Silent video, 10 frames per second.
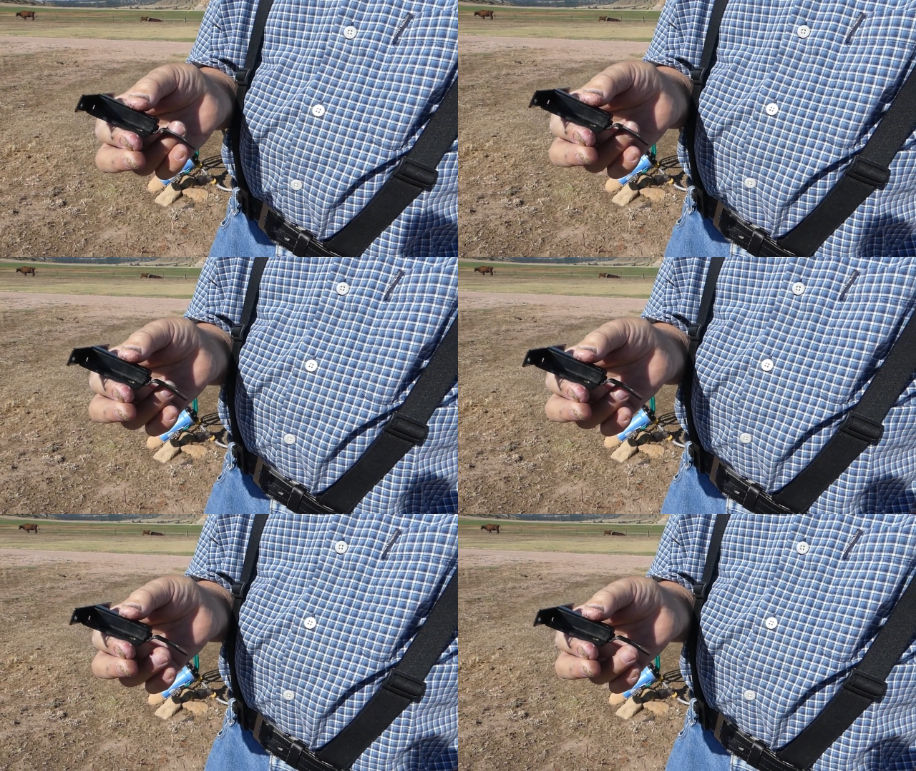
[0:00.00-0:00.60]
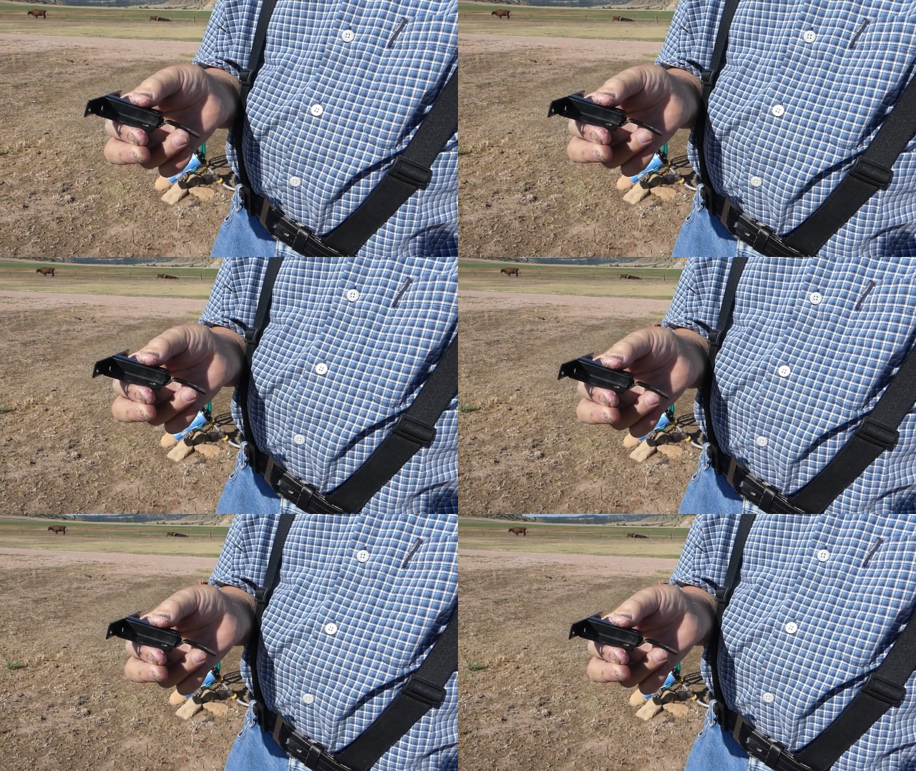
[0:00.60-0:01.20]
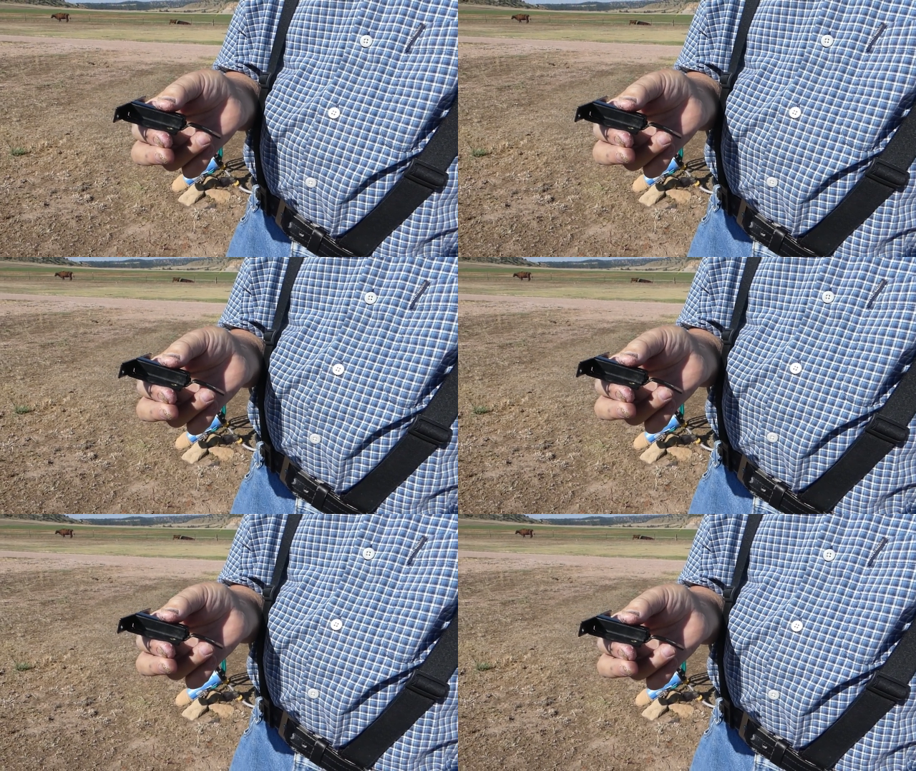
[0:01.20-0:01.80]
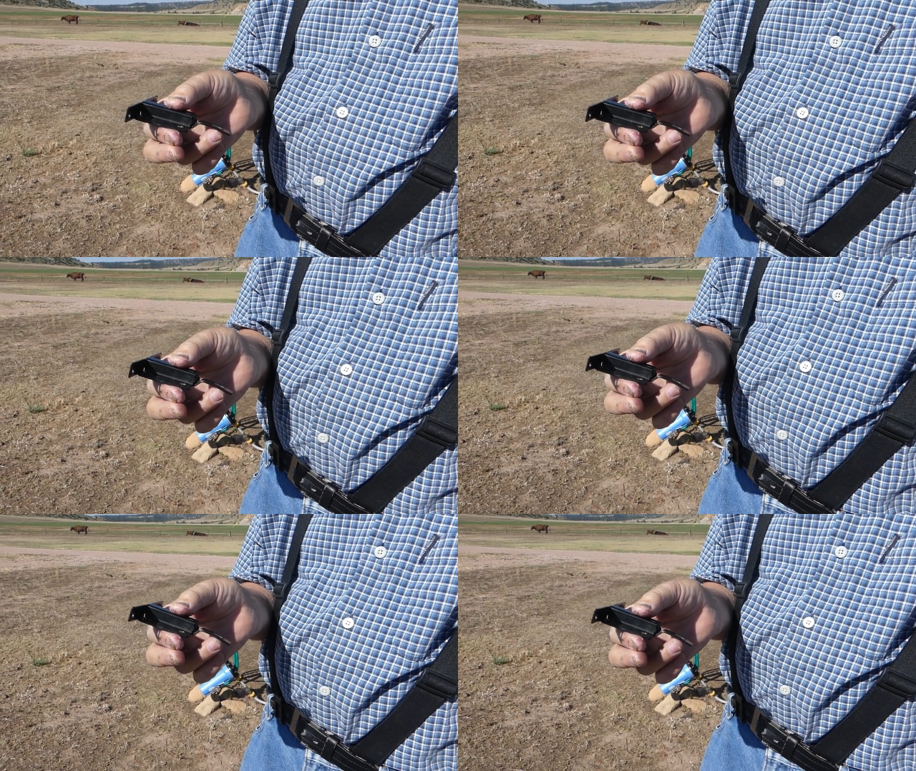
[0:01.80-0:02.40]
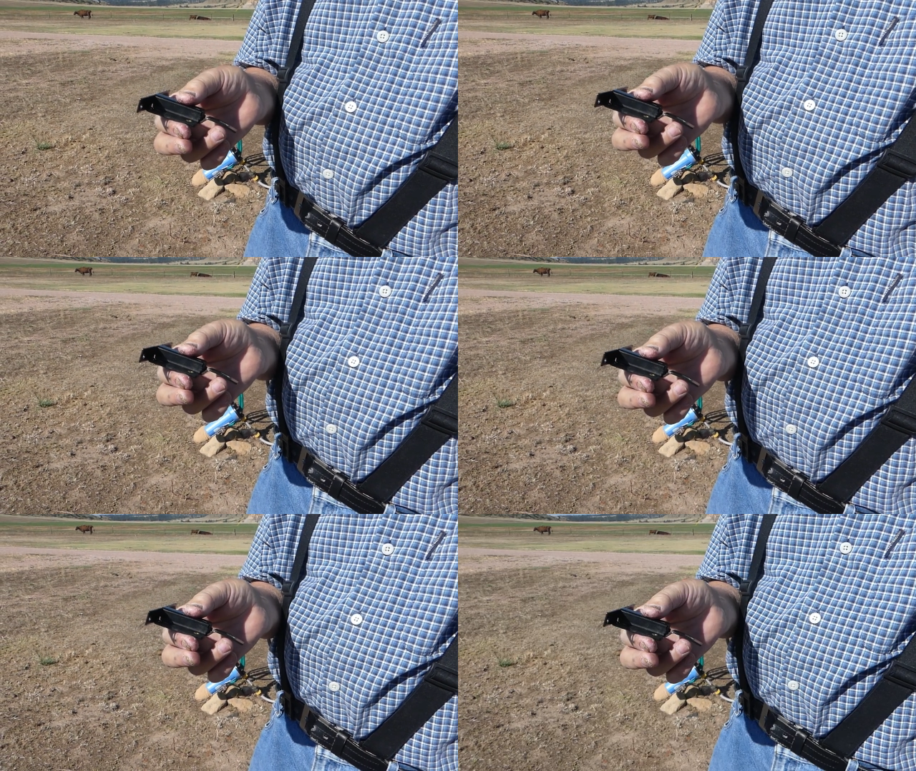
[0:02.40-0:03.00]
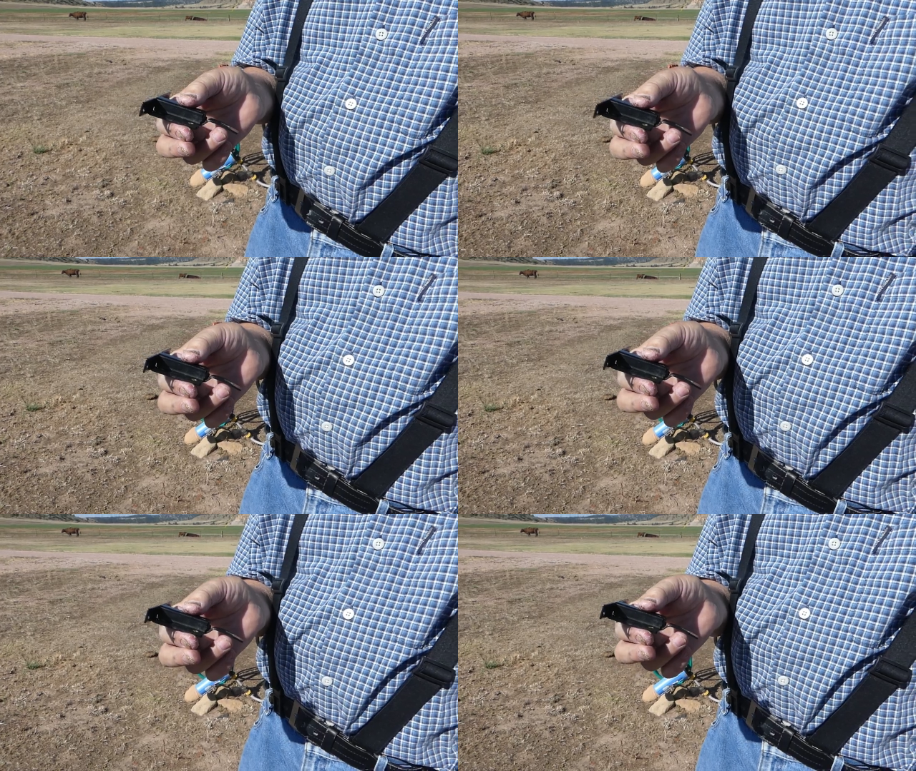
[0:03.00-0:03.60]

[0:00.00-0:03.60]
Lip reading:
No face is visible, so there are no lips to read.